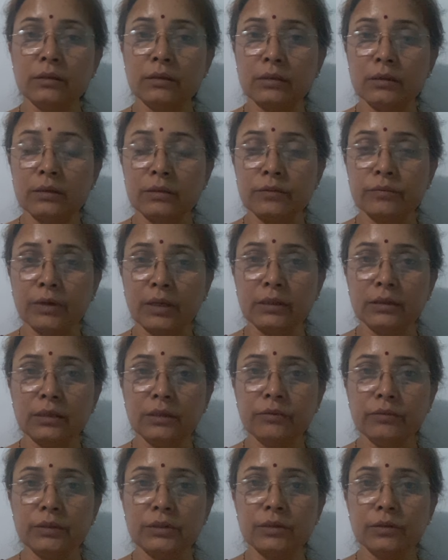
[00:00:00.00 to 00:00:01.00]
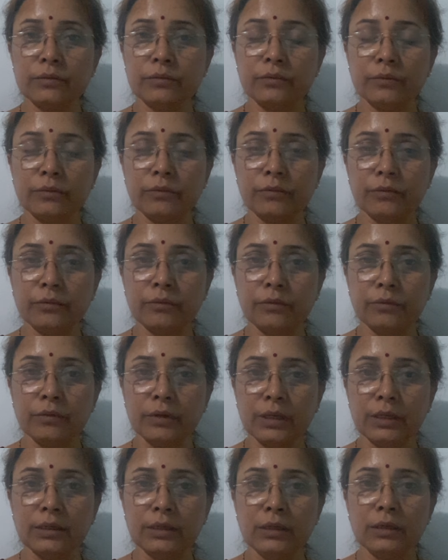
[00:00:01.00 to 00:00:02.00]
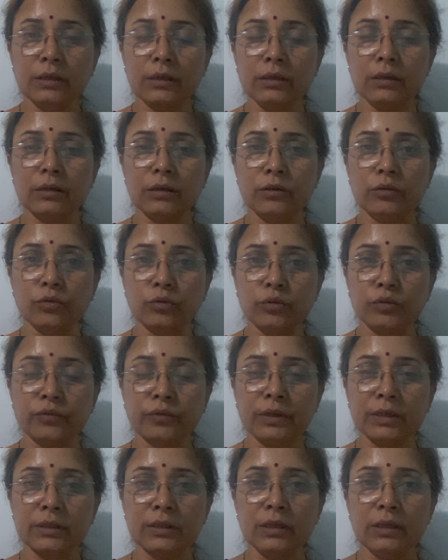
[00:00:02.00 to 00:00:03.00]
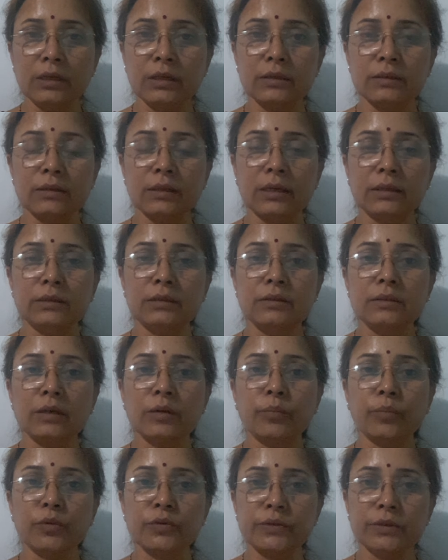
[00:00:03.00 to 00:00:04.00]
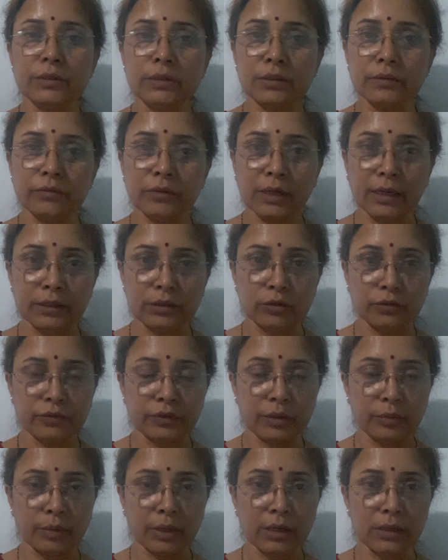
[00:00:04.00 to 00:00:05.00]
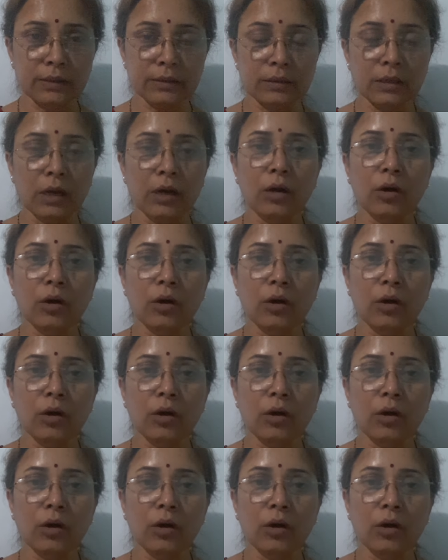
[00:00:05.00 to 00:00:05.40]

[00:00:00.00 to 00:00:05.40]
is one thing which is very noteworthy is that these are positive kind of remarks